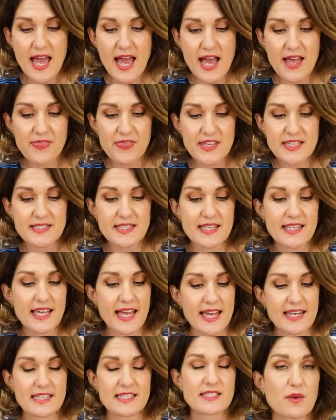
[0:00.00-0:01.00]
and this
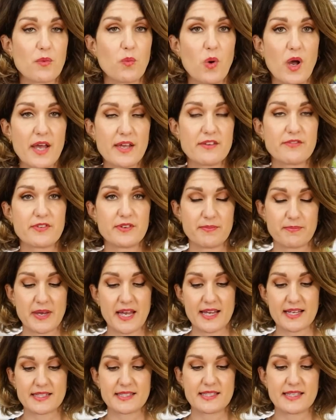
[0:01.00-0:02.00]
again a woven
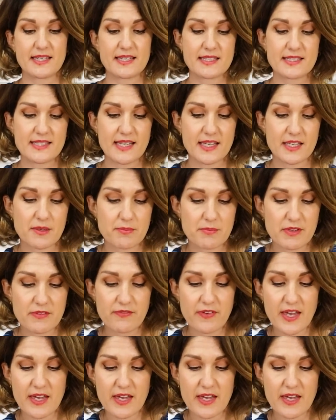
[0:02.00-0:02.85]
pattern so can be